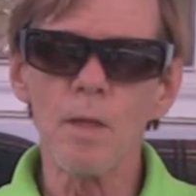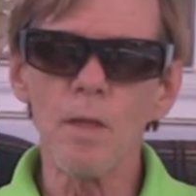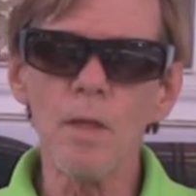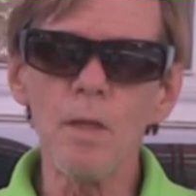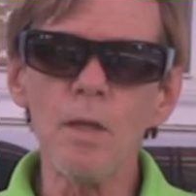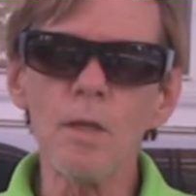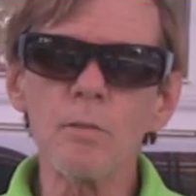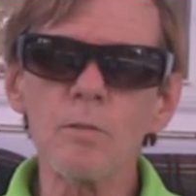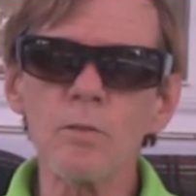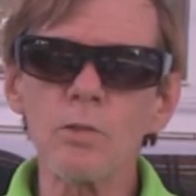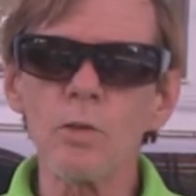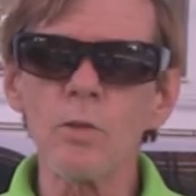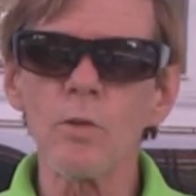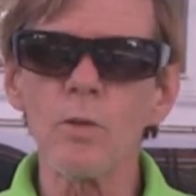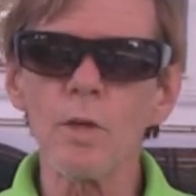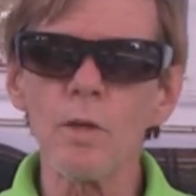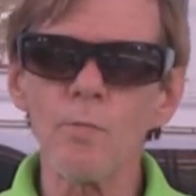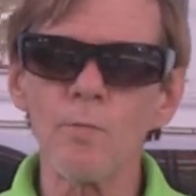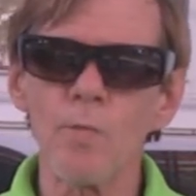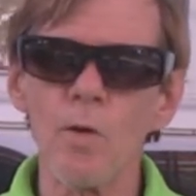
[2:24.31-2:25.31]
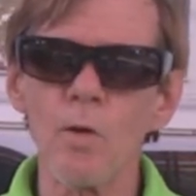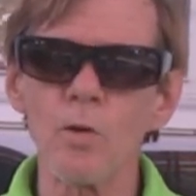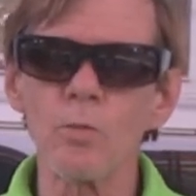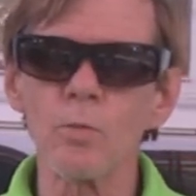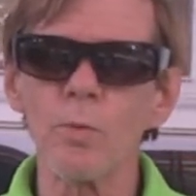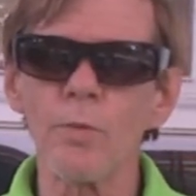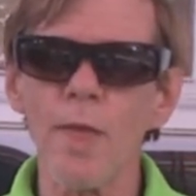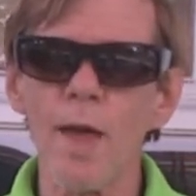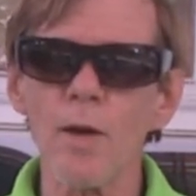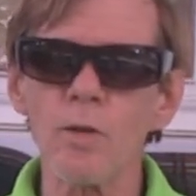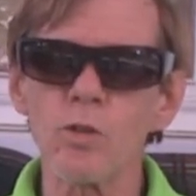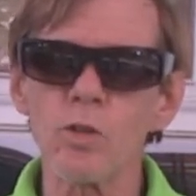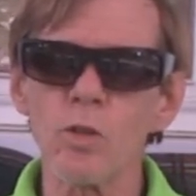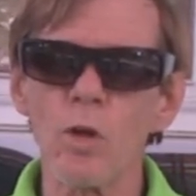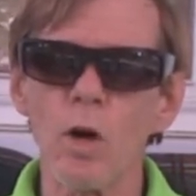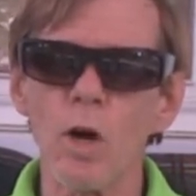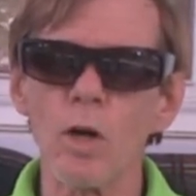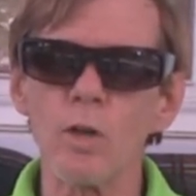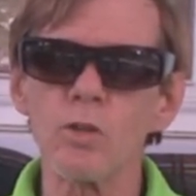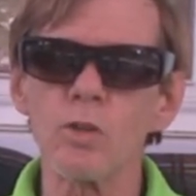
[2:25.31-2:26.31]
interring folks without
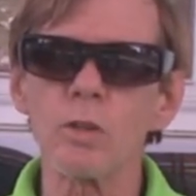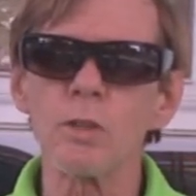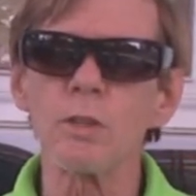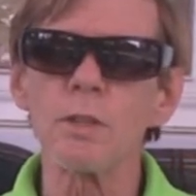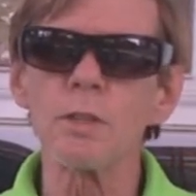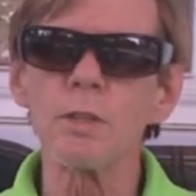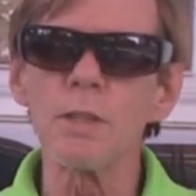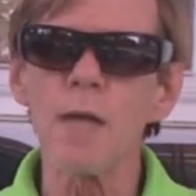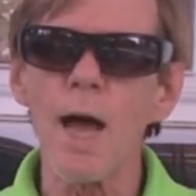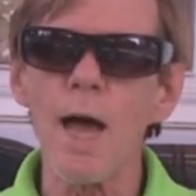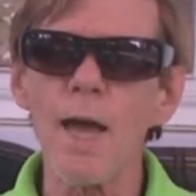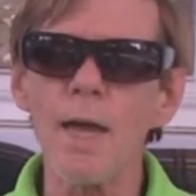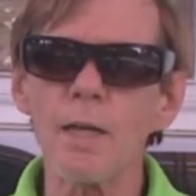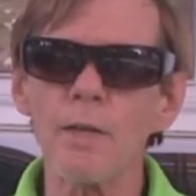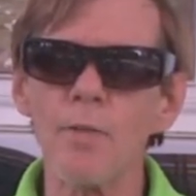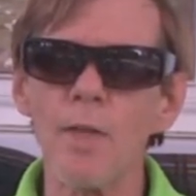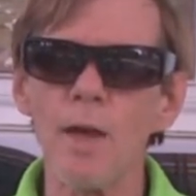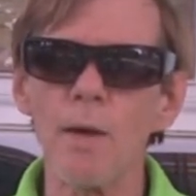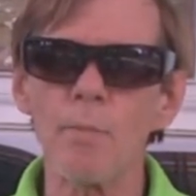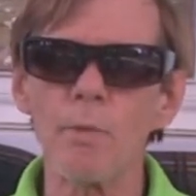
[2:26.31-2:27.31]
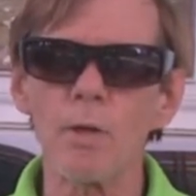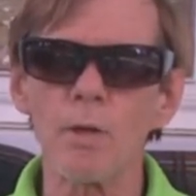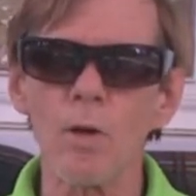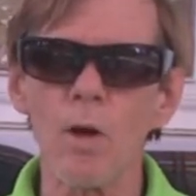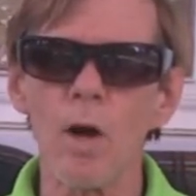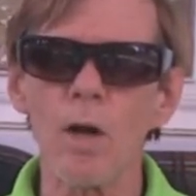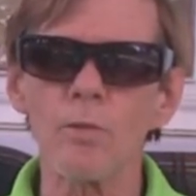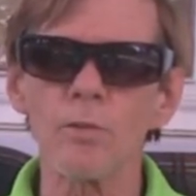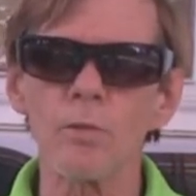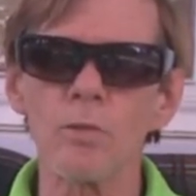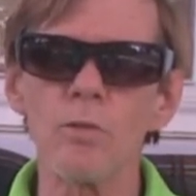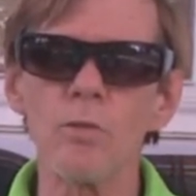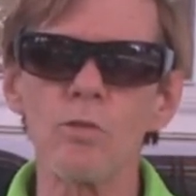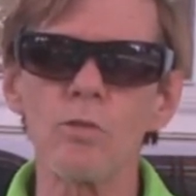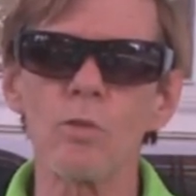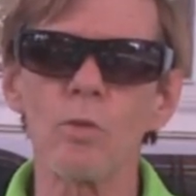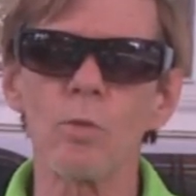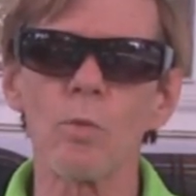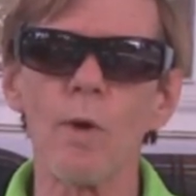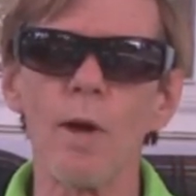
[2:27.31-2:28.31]
charge and denying them their
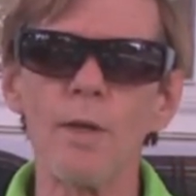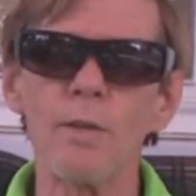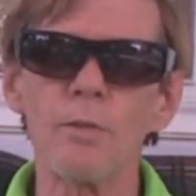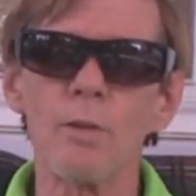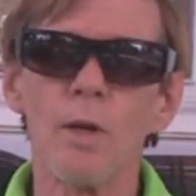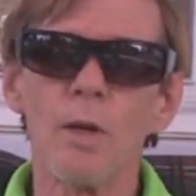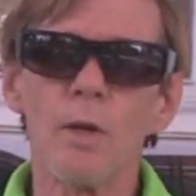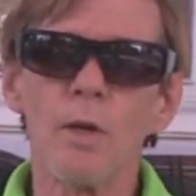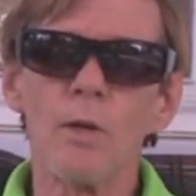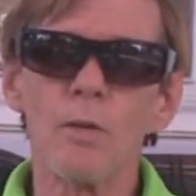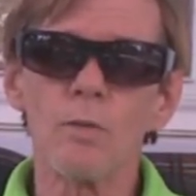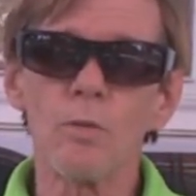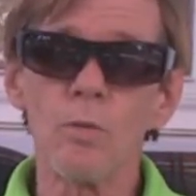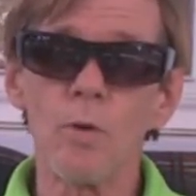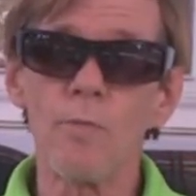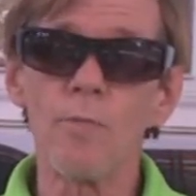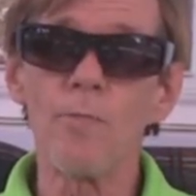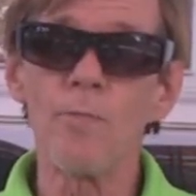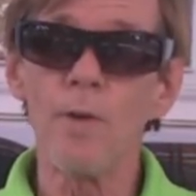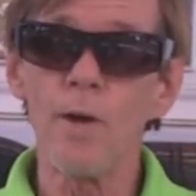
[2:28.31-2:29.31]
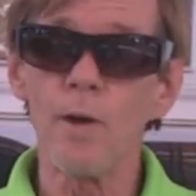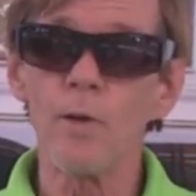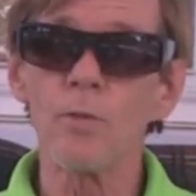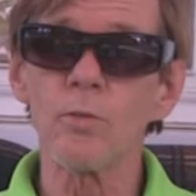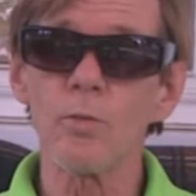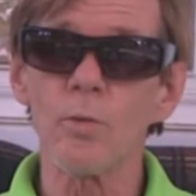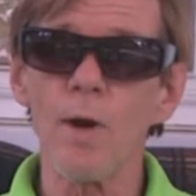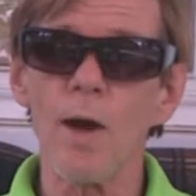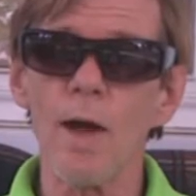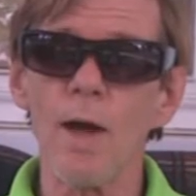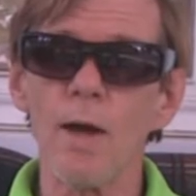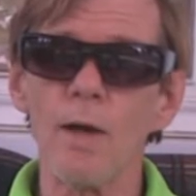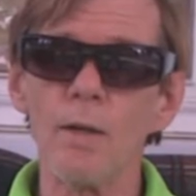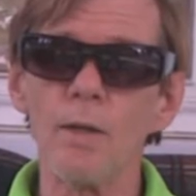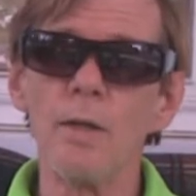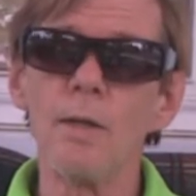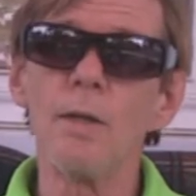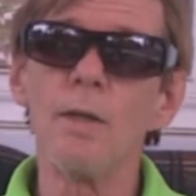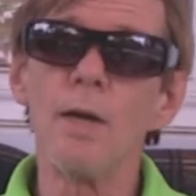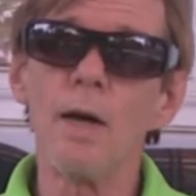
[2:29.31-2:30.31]
constitutional right to a fair
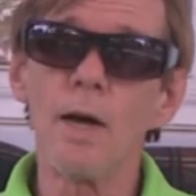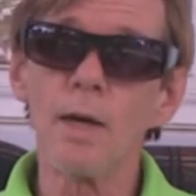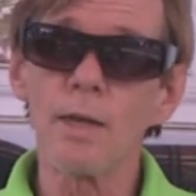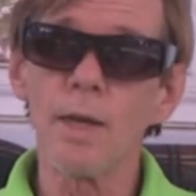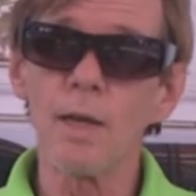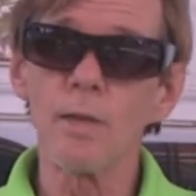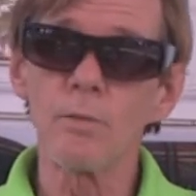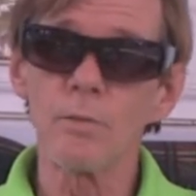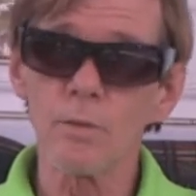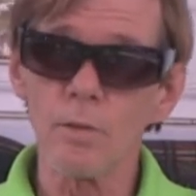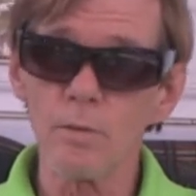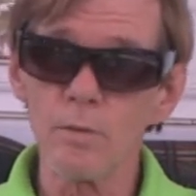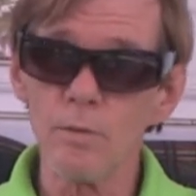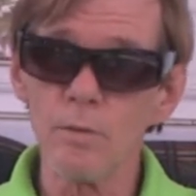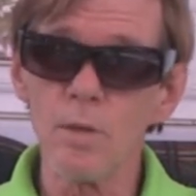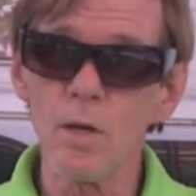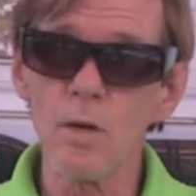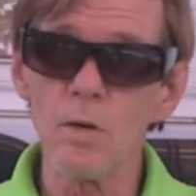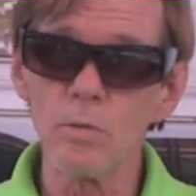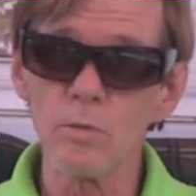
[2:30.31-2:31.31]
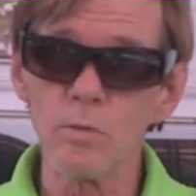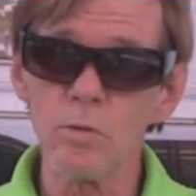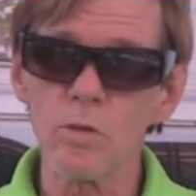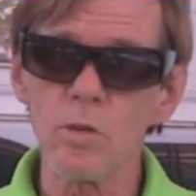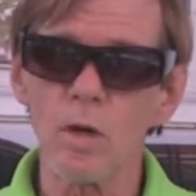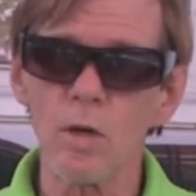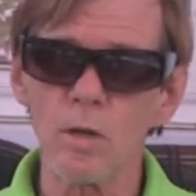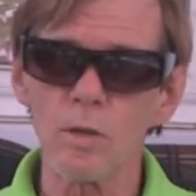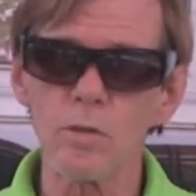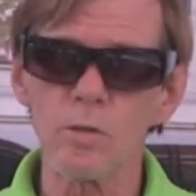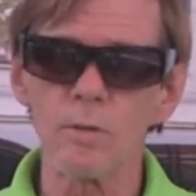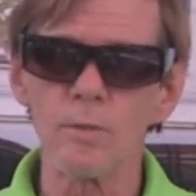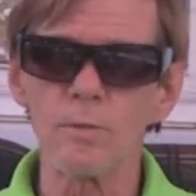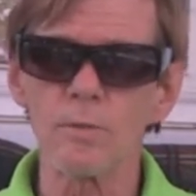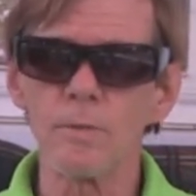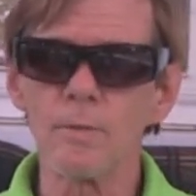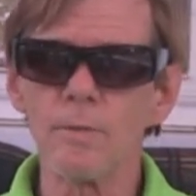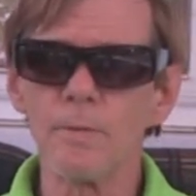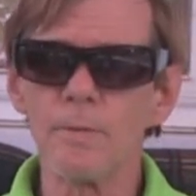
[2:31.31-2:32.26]
trial against known charges.